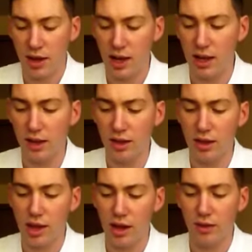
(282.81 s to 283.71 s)
in
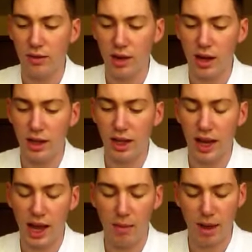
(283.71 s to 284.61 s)
the
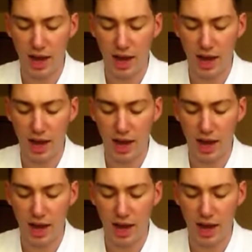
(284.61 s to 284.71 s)
game.